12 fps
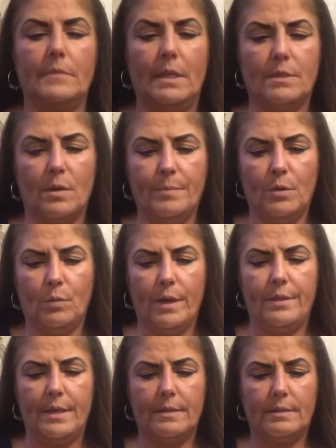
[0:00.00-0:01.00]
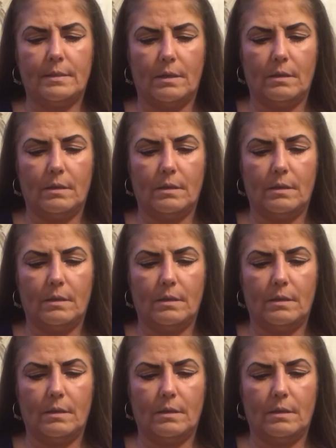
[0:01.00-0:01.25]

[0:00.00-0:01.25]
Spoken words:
So I'm going to wear this